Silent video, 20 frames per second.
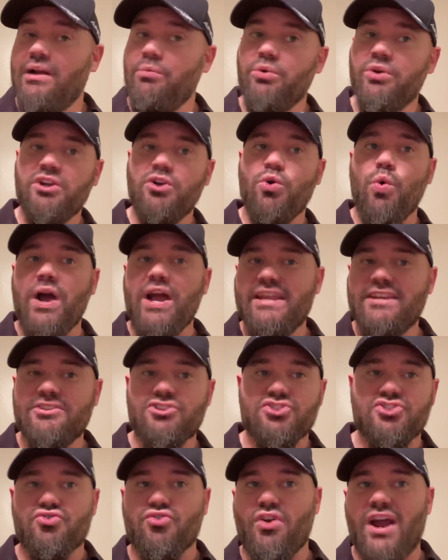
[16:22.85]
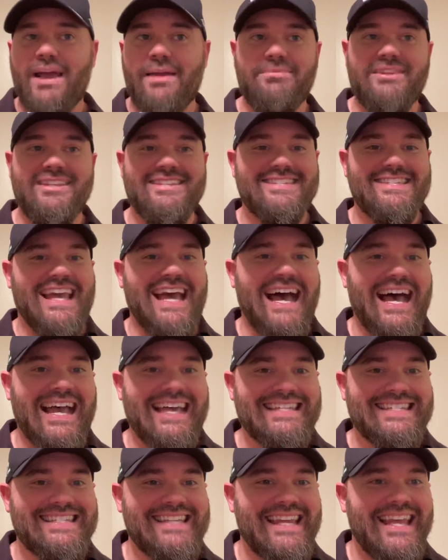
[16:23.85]
I wouldn't quite describe these
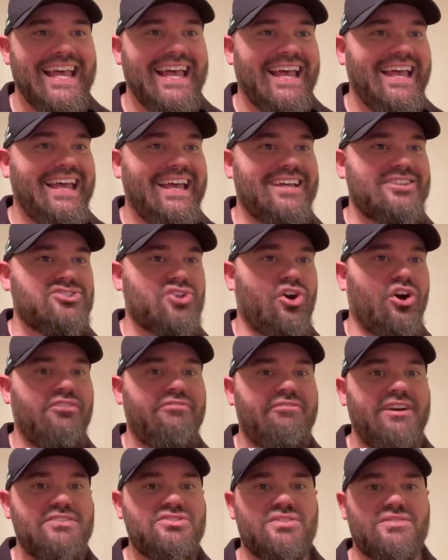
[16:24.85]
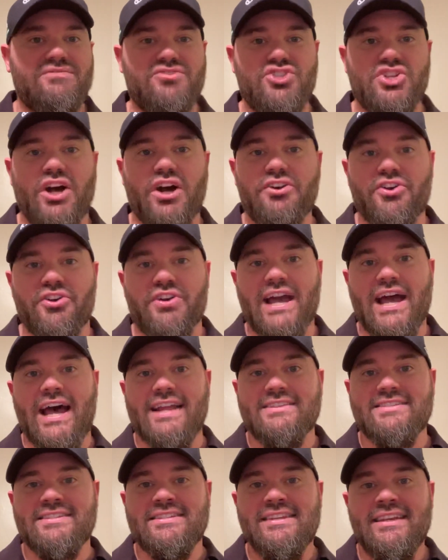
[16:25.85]
guys as offensive
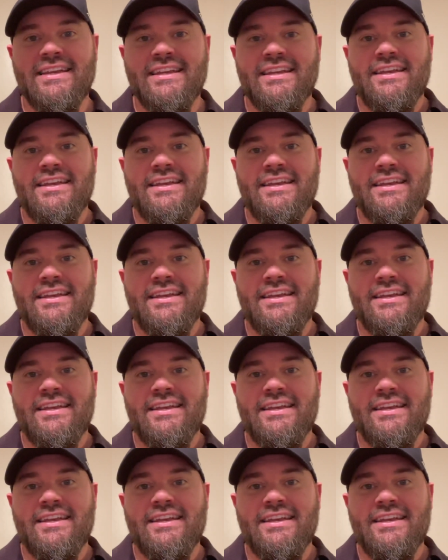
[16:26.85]
juggernauts.